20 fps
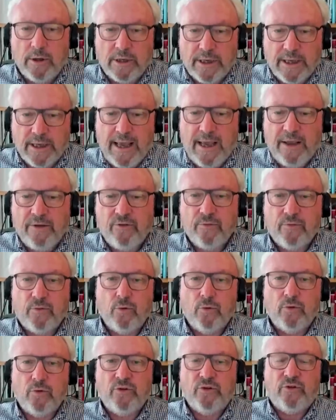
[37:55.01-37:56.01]
and gas, of
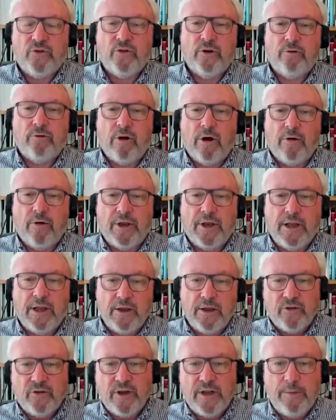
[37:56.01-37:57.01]
course, is doing rather
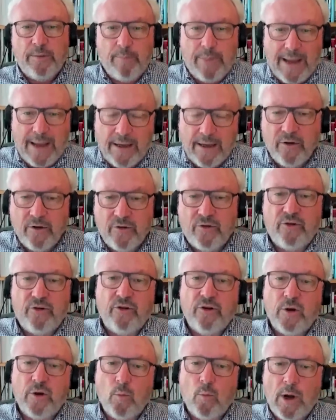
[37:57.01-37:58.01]
nicely. Bankers are
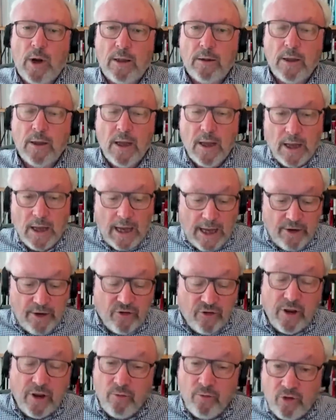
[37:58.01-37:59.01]
doing well.
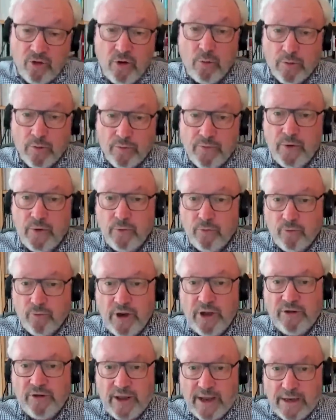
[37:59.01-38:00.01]
And so, too, are food
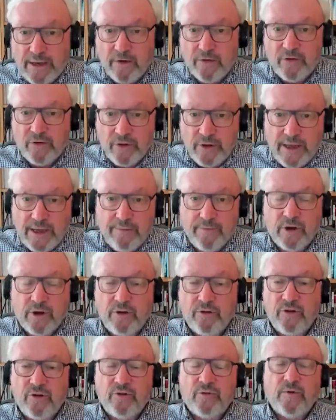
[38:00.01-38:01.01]
retailers. And the
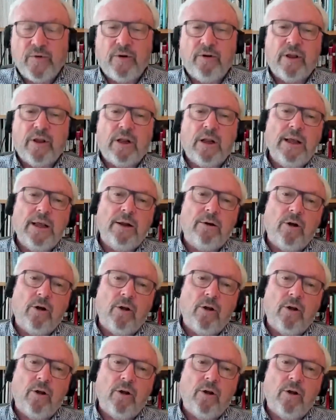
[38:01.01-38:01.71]
evidence is very clear